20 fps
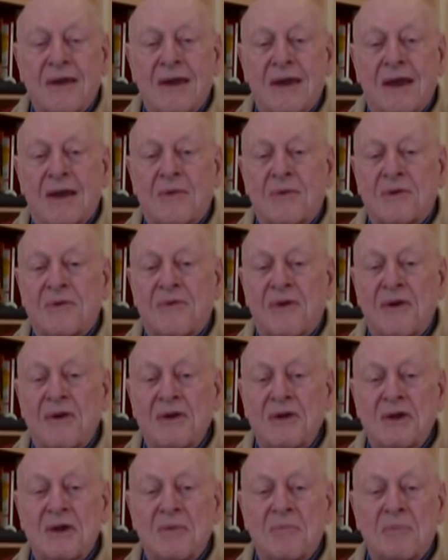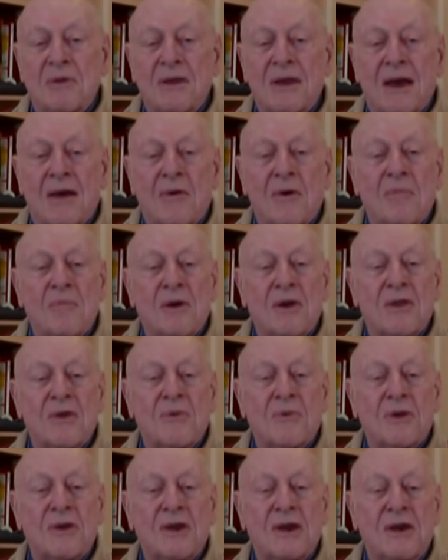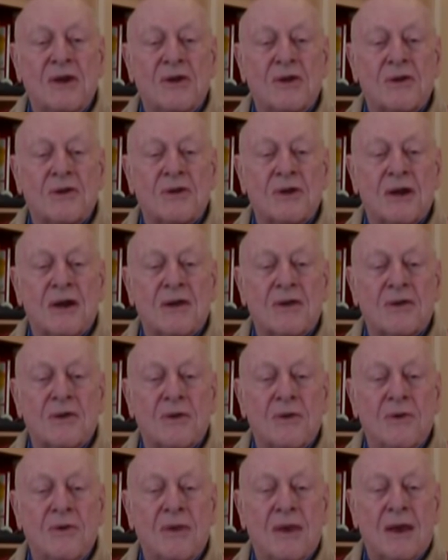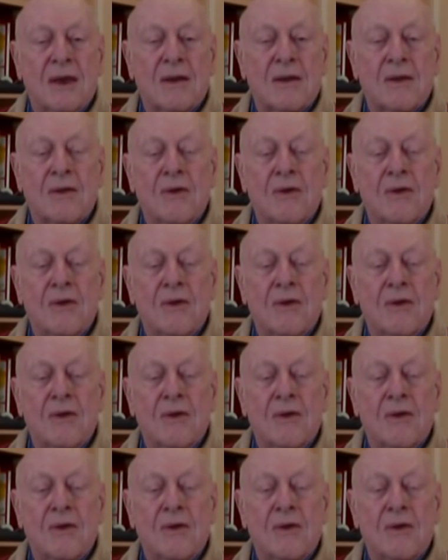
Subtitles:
And it was very simple how a mother would teach her child to do that.